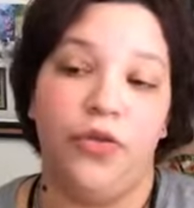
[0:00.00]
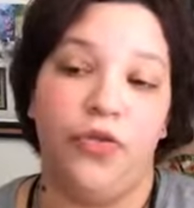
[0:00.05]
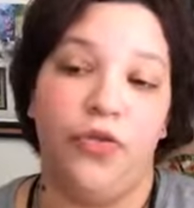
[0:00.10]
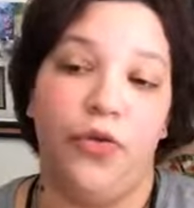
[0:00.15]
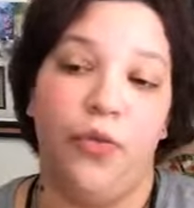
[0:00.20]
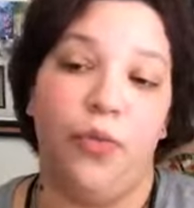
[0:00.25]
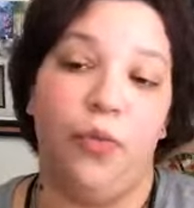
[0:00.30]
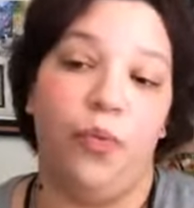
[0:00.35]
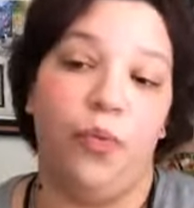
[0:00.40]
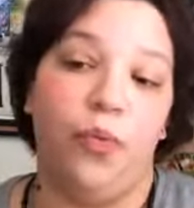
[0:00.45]

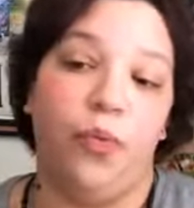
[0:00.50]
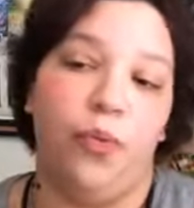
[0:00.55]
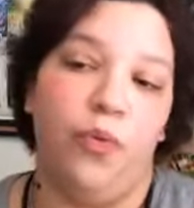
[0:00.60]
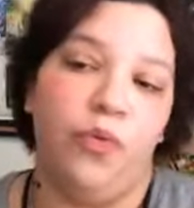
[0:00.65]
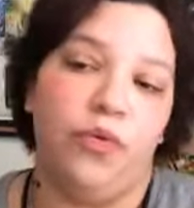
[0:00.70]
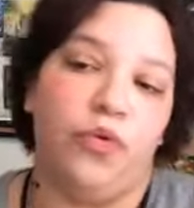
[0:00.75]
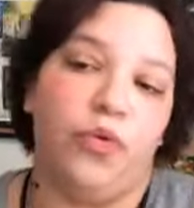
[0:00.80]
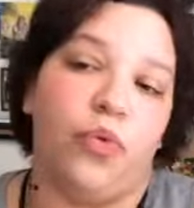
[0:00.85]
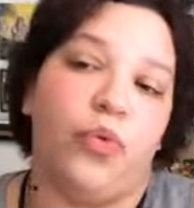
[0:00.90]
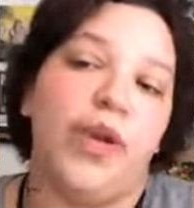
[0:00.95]
the
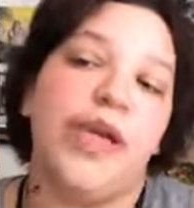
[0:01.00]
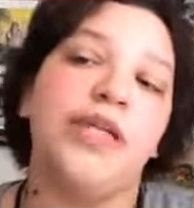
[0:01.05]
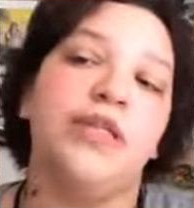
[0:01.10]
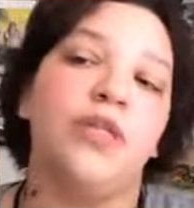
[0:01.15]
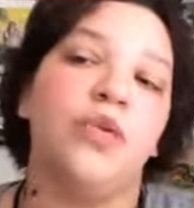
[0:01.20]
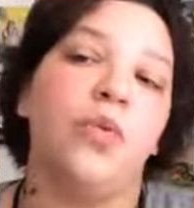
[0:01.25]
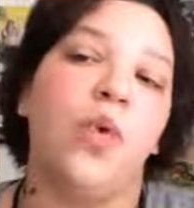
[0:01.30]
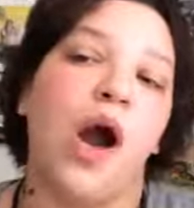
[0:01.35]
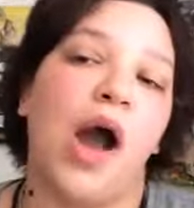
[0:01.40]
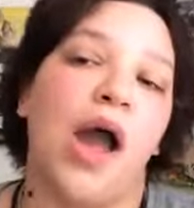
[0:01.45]

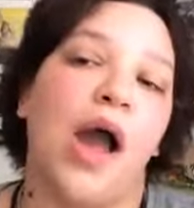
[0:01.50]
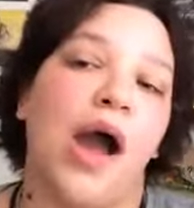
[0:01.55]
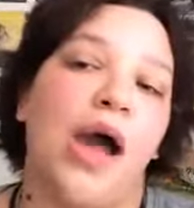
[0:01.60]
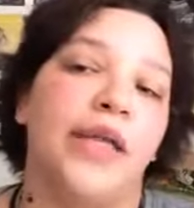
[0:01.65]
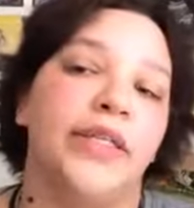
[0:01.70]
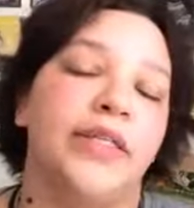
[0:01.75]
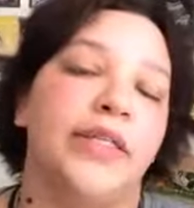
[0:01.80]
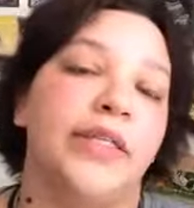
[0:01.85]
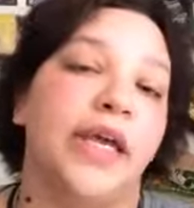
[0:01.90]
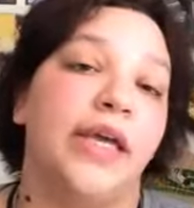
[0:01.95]
reason why
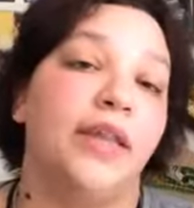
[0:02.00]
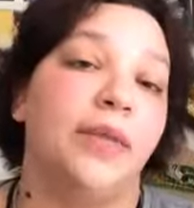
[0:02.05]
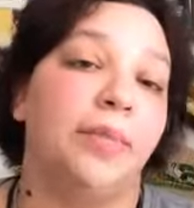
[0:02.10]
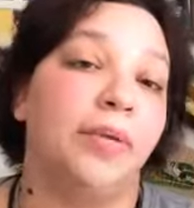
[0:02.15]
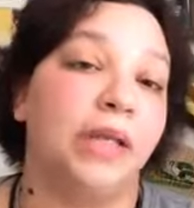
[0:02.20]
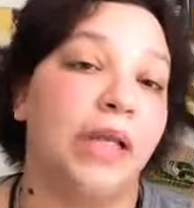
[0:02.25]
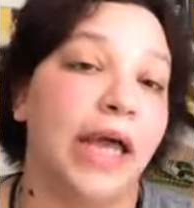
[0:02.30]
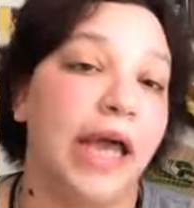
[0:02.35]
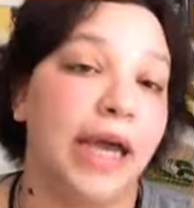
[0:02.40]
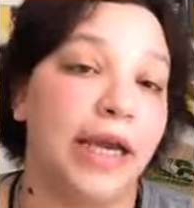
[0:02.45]
I say the
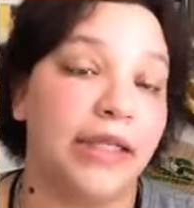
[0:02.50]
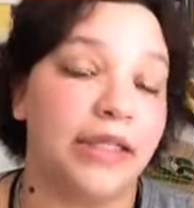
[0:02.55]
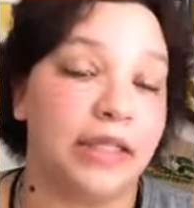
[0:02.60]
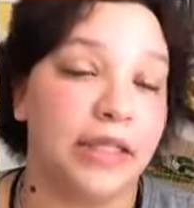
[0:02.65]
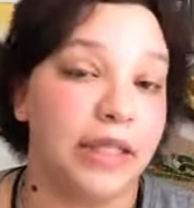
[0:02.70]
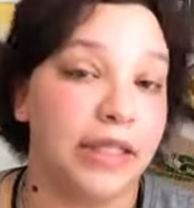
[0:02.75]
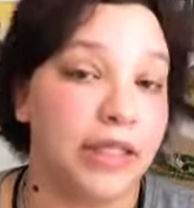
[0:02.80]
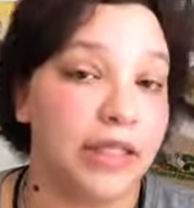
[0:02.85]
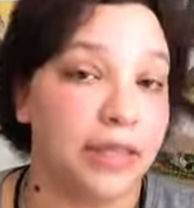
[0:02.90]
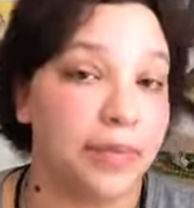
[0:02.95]
planets
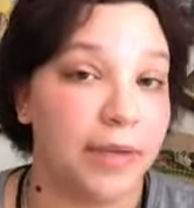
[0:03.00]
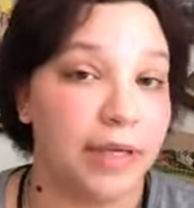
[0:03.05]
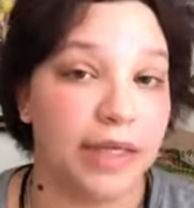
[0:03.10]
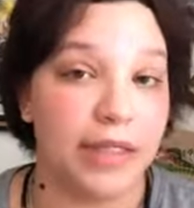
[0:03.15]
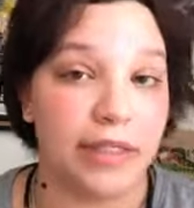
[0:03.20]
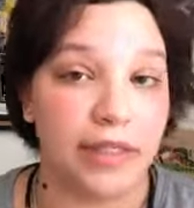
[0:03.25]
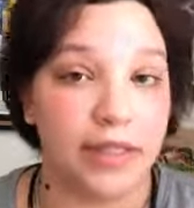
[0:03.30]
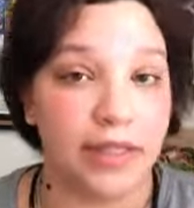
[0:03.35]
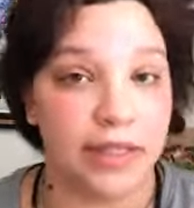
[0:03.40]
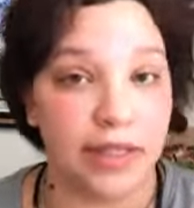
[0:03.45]
need to be
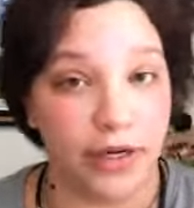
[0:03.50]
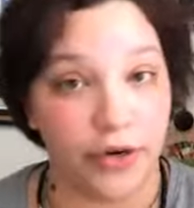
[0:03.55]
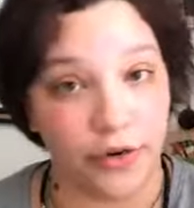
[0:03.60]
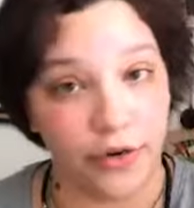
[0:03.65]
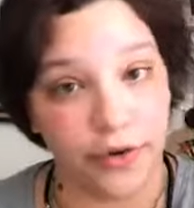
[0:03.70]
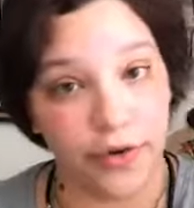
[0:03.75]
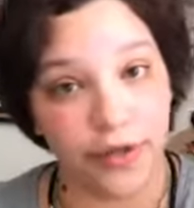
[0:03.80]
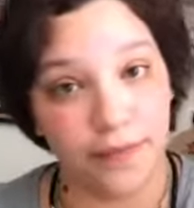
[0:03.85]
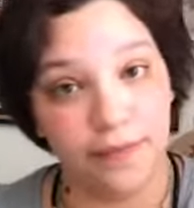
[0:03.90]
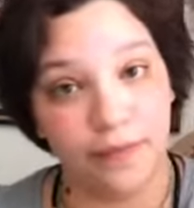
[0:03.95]

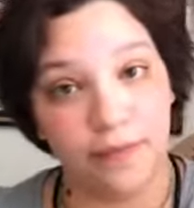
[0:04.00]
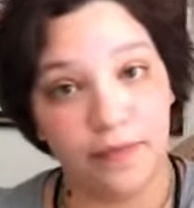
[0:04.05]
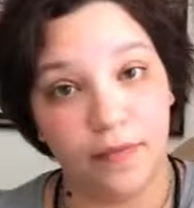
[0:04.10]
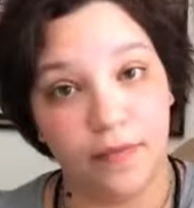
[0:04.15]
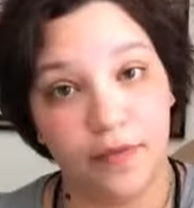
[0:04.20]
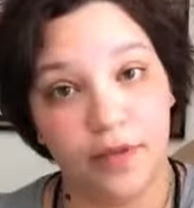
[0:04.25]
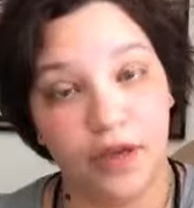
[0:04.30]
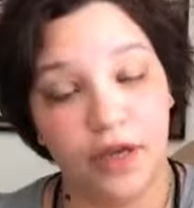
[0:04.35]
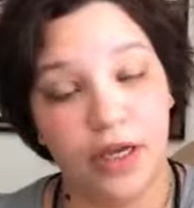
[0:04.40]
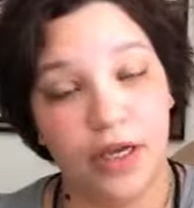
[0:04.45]
considered
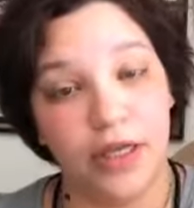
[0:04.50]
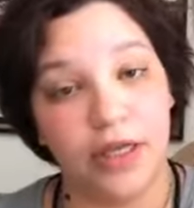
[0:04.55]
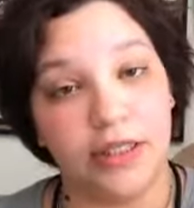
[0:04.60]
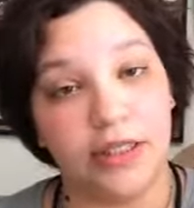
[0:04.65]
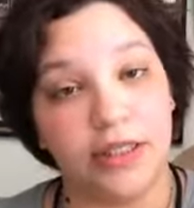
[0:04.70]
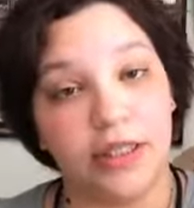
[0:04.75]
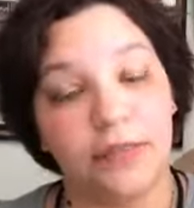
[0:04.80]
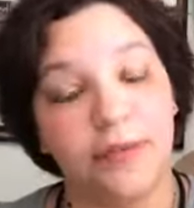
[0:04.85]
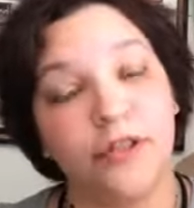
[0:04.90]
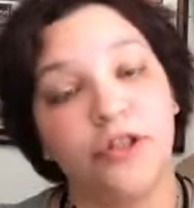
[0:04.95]

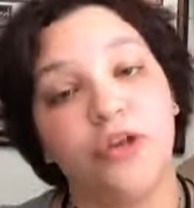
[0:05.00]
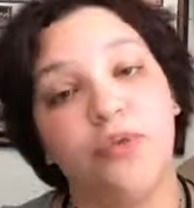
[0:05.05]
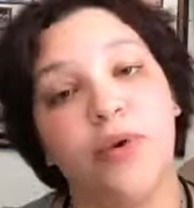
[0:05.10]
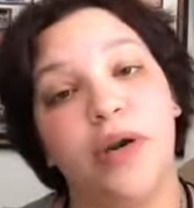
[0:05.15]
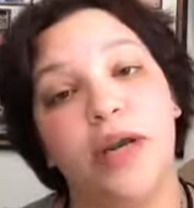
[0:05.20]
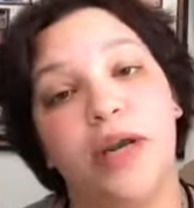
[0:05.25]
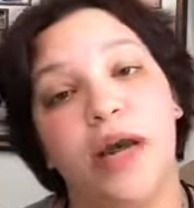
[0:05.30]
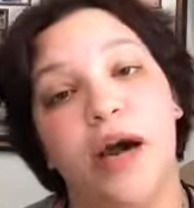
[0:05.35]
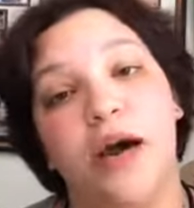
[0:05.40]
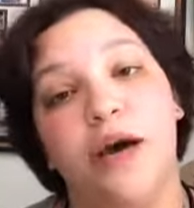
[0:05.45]
is especially
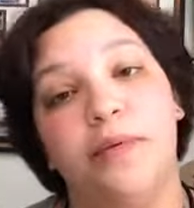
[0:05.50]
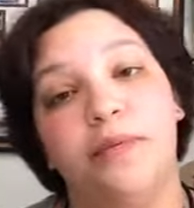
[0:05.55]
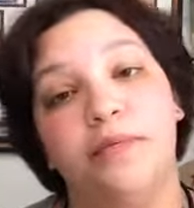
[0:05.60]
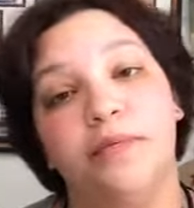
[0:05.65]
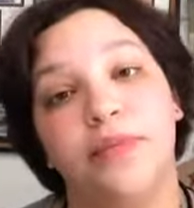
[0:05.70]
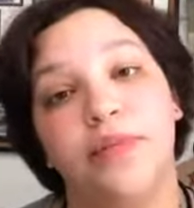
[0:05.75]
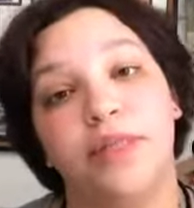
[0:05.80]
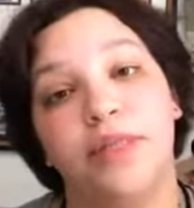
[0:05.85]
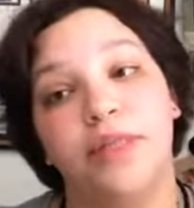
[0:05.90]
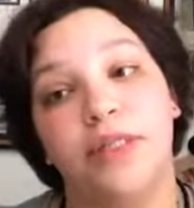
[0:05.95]
when it
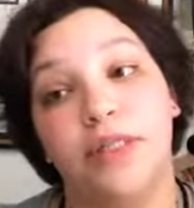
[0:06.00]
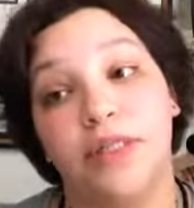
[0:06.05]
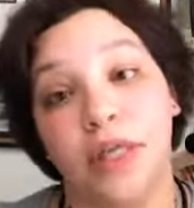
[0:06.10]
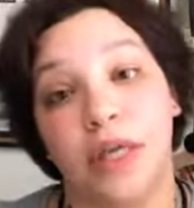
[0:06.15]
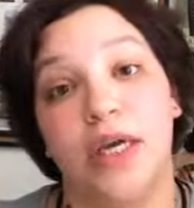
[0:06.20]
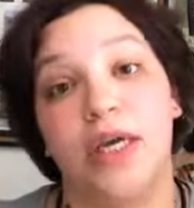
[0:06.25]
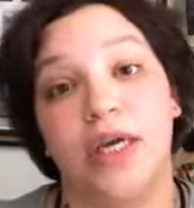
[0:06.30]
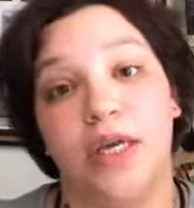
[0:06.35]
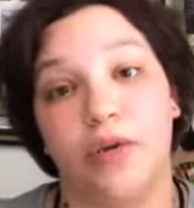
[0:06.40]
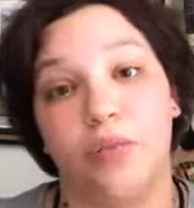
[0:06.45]
comes to
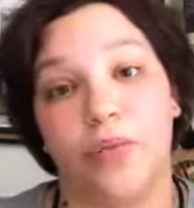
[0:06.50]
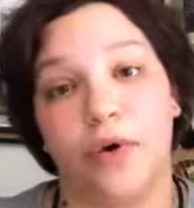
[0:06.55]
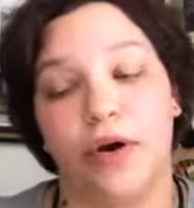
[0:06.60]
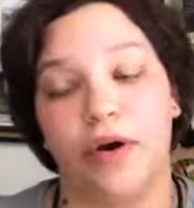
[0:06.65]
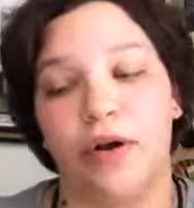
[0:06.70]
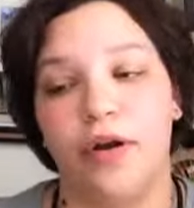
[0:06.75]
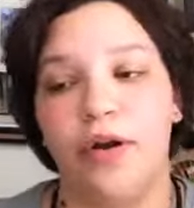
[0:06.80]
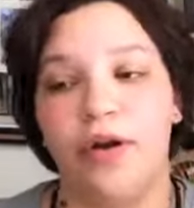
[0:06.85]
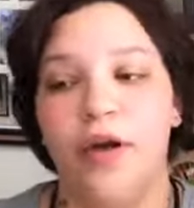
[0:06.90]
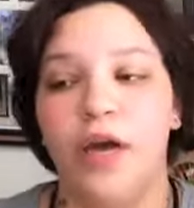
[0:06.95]
deity
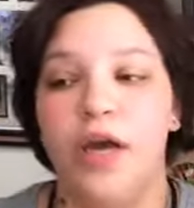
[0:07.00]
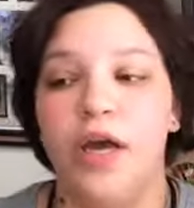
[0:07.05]
work.